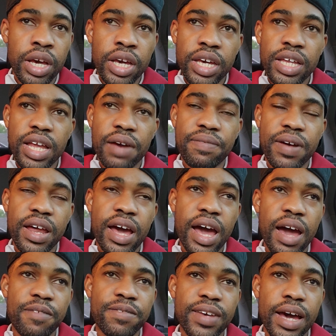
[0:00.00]
he left at
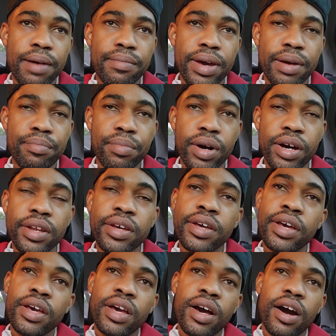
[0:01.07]
halftime, man. But
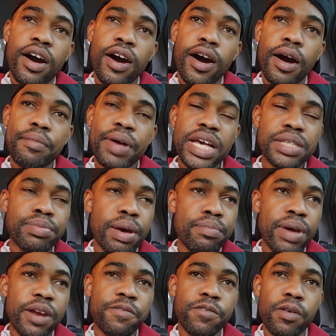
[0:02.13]
um, expect
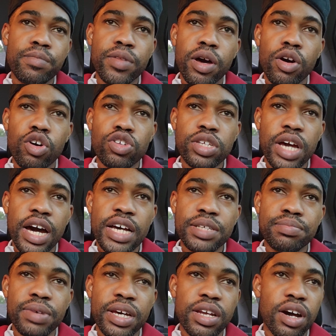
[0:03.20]
better from those guys, man.